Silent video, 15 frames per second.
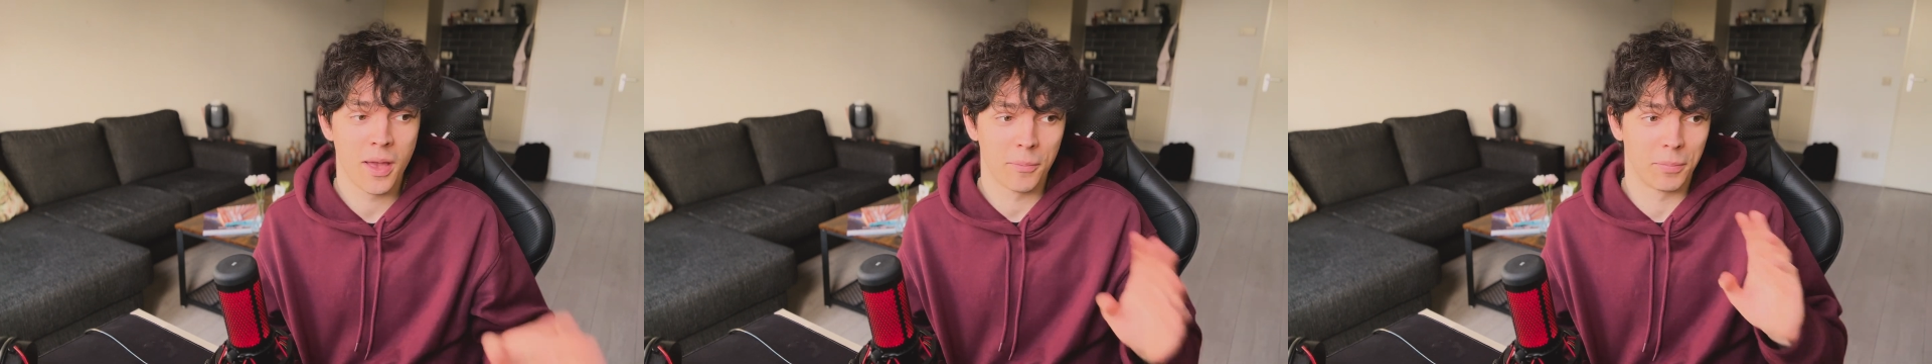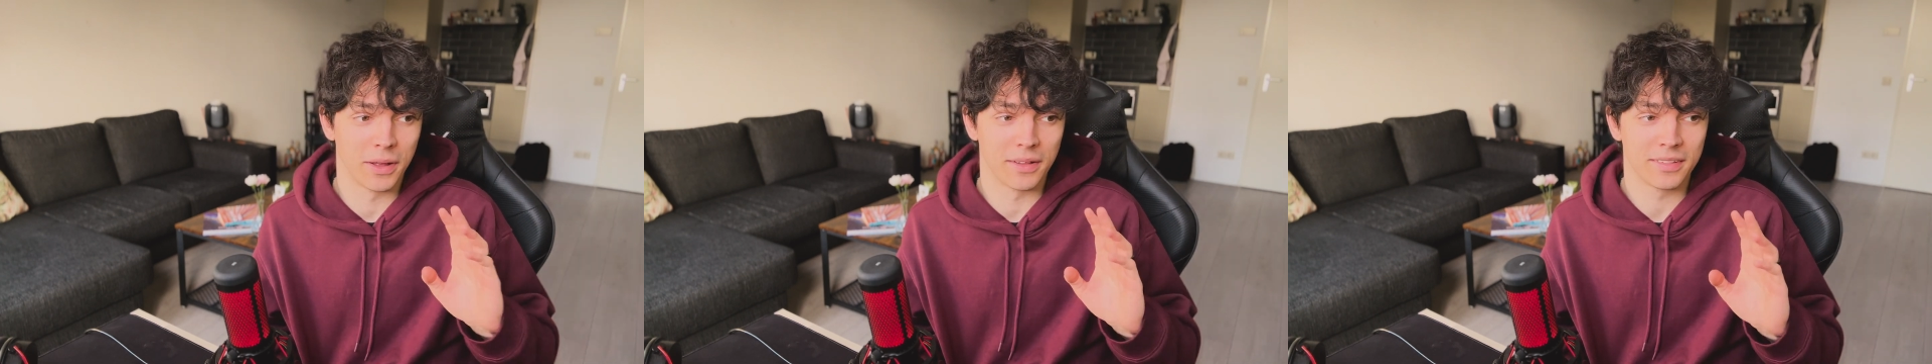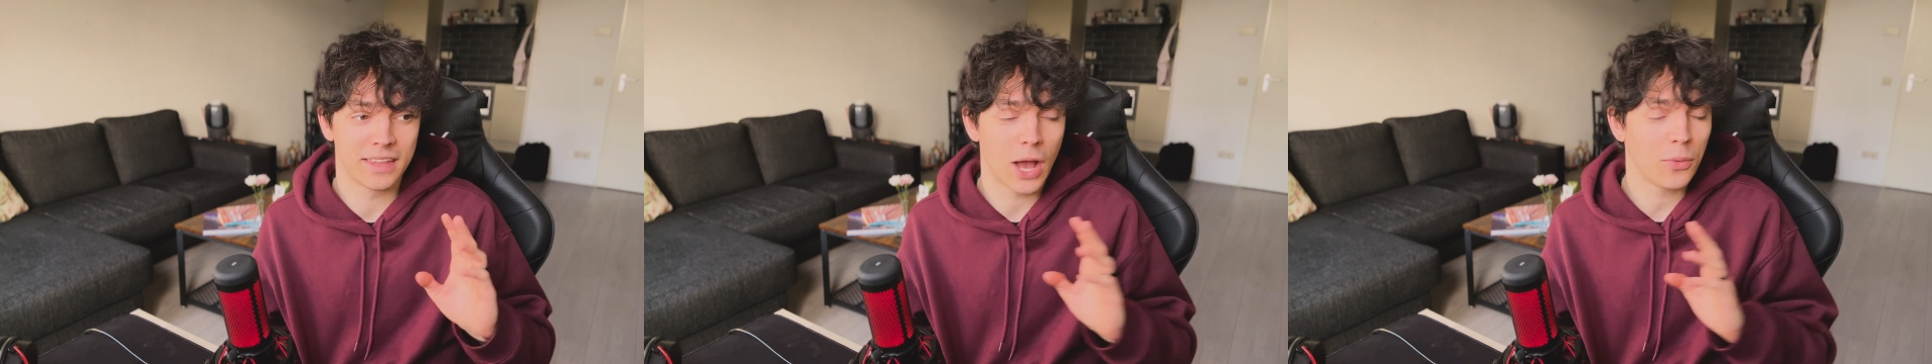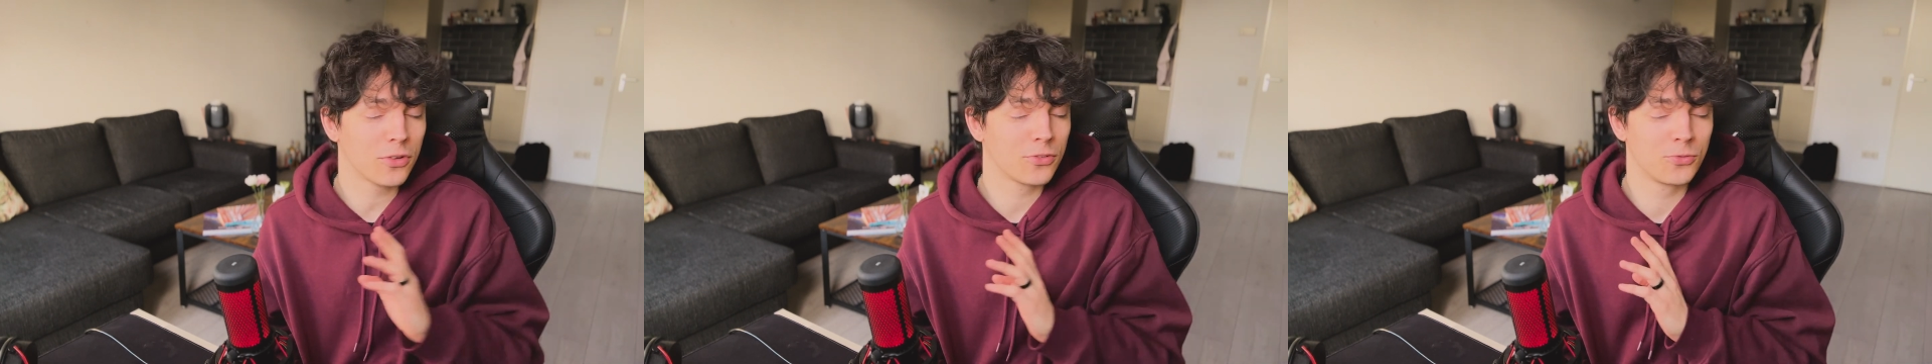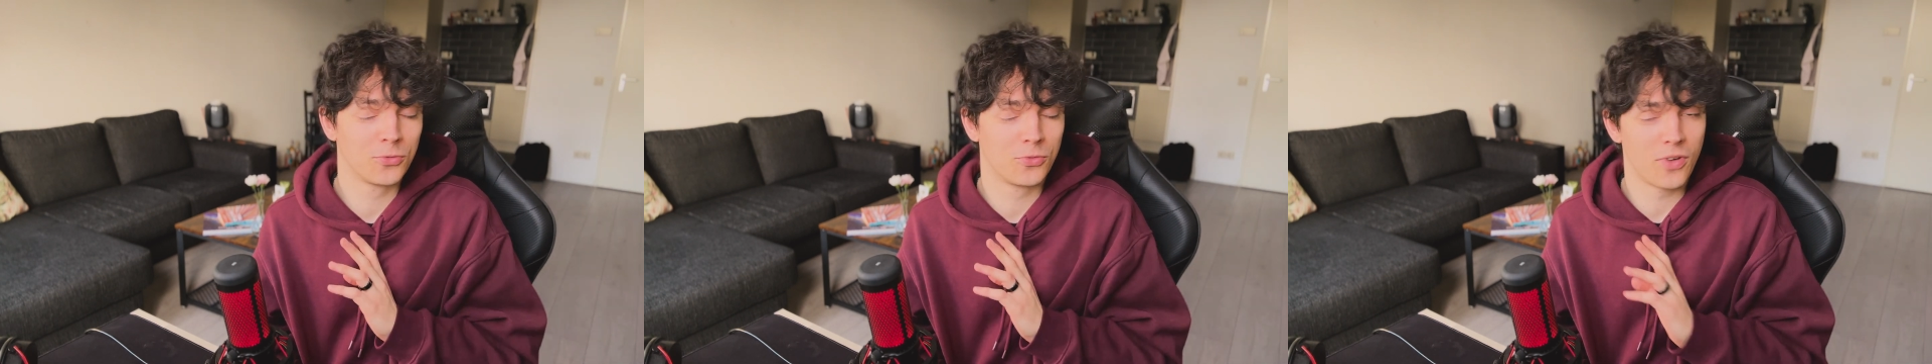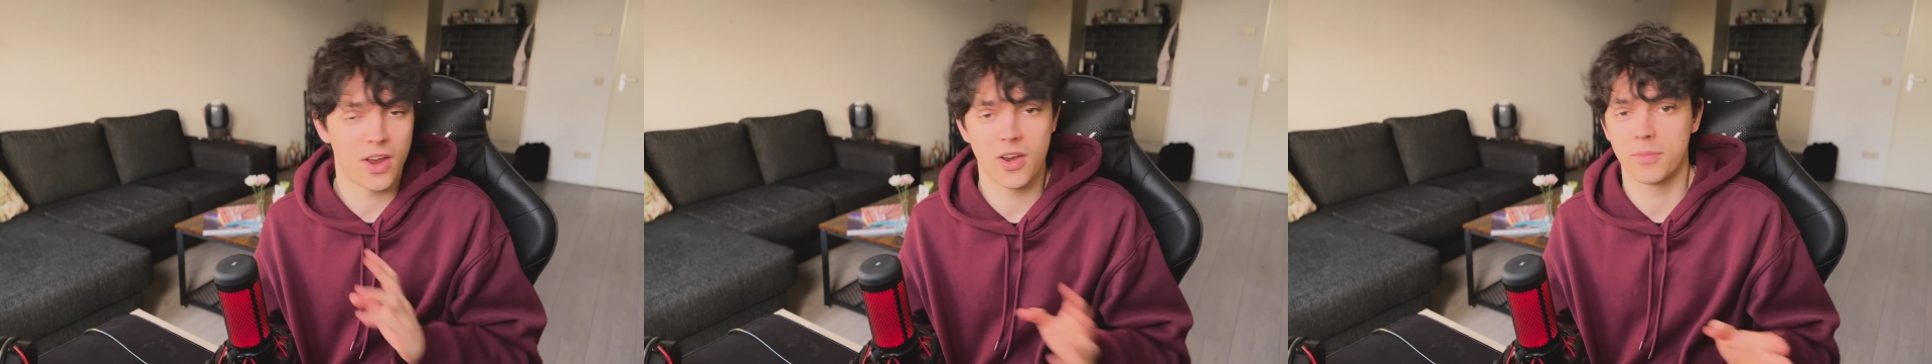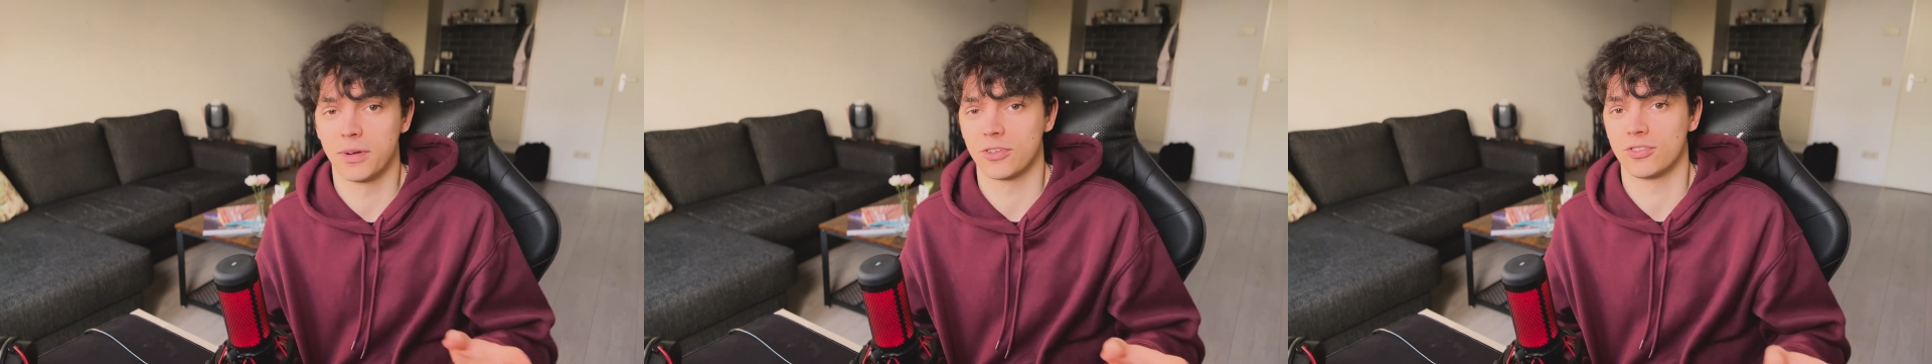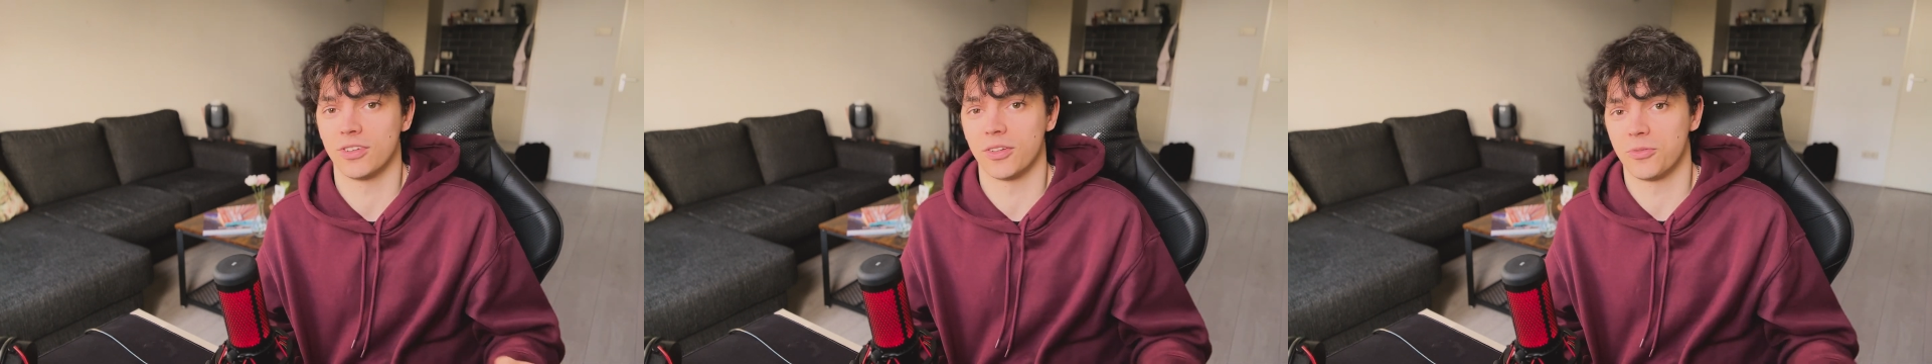but that was very
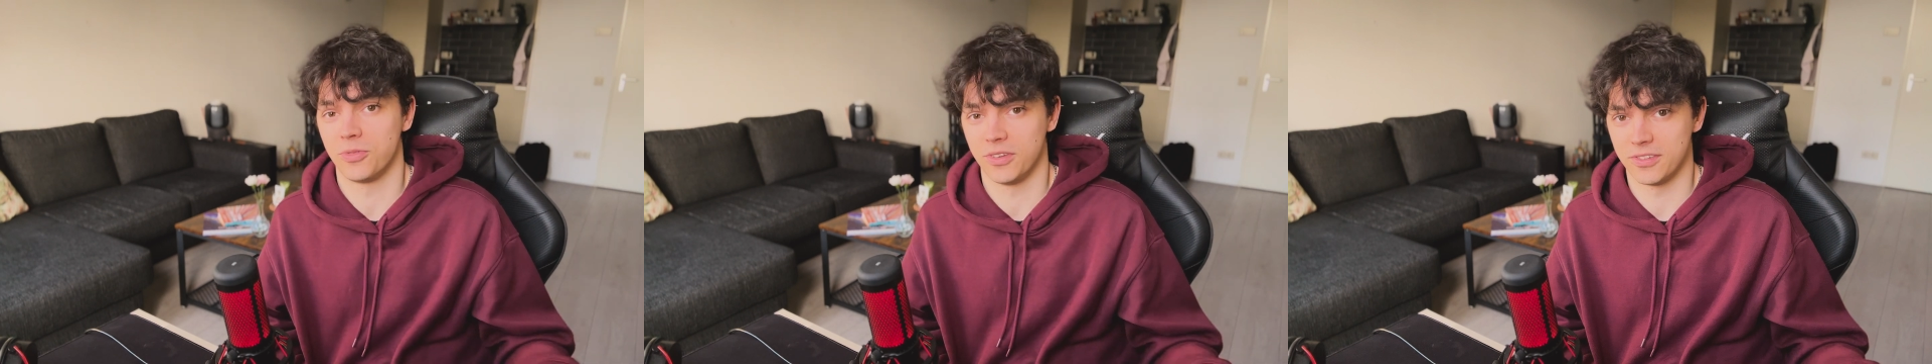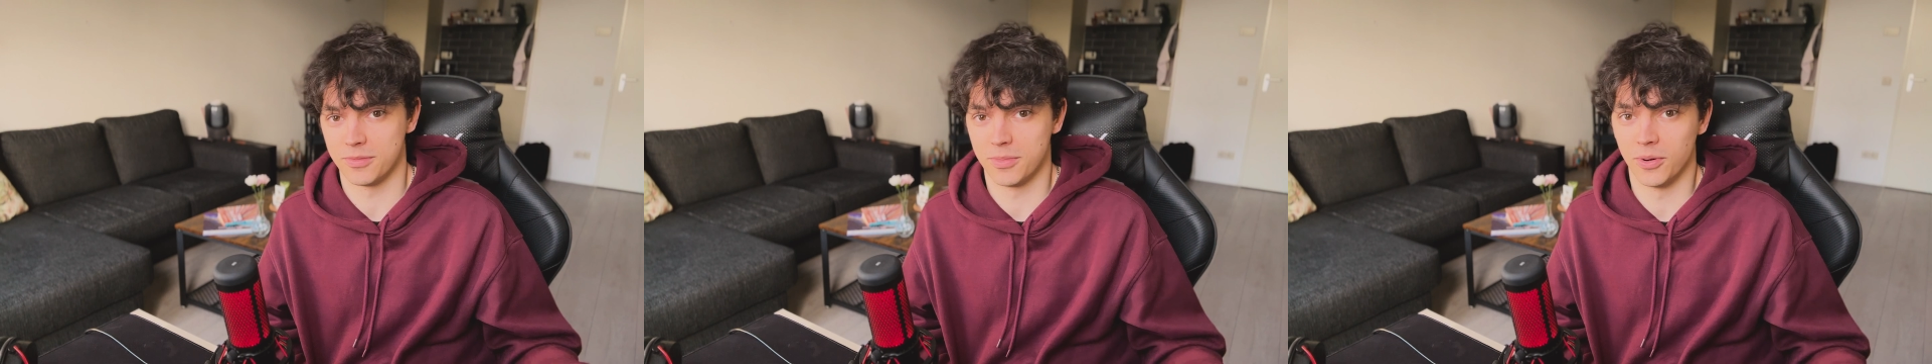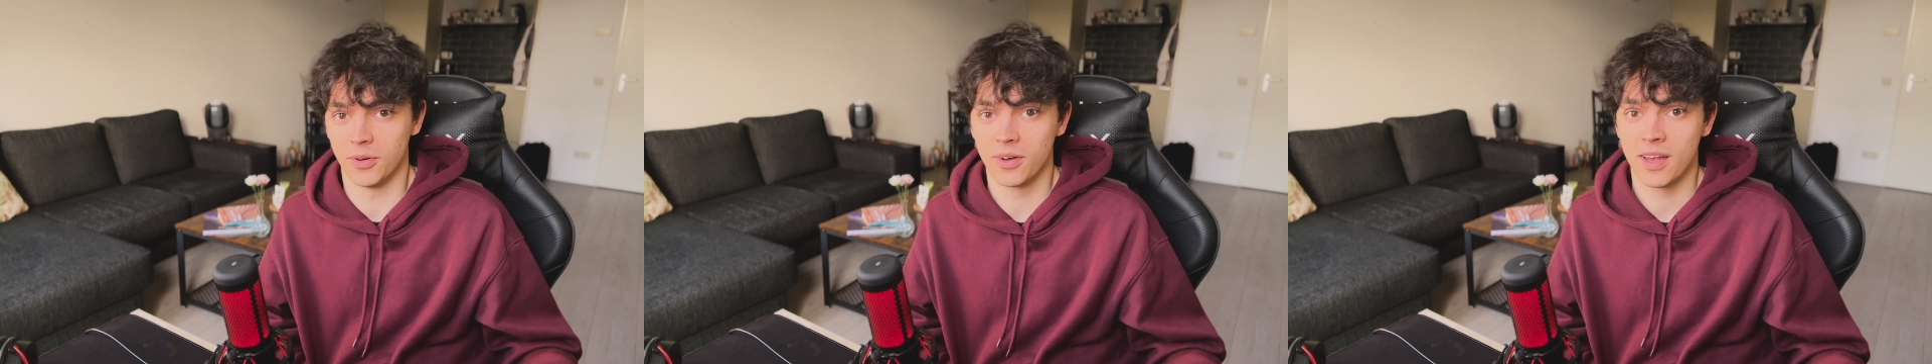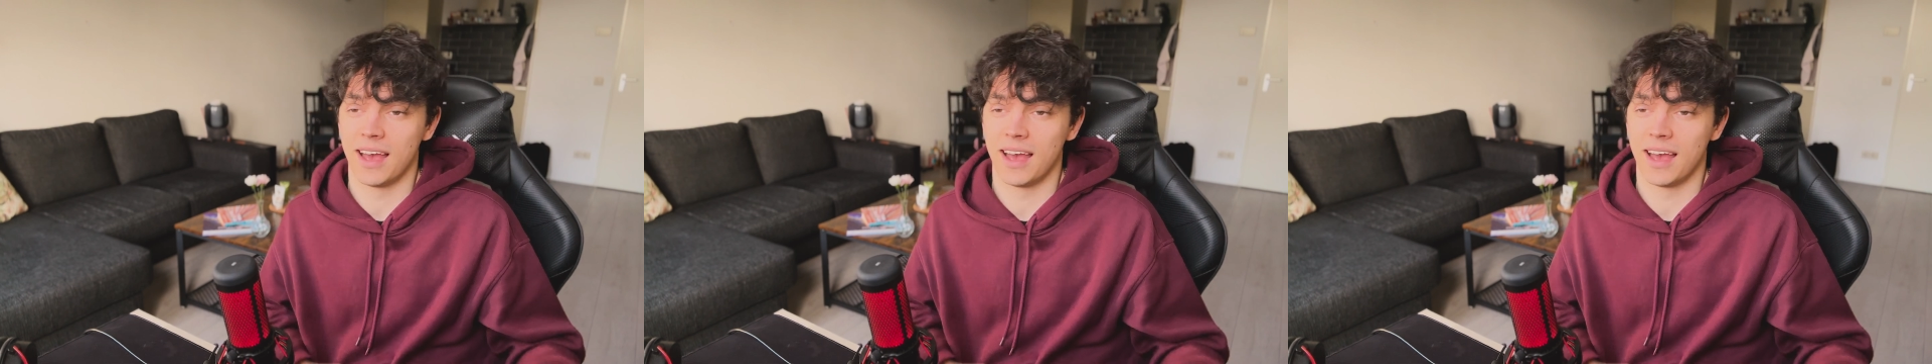much not feasible.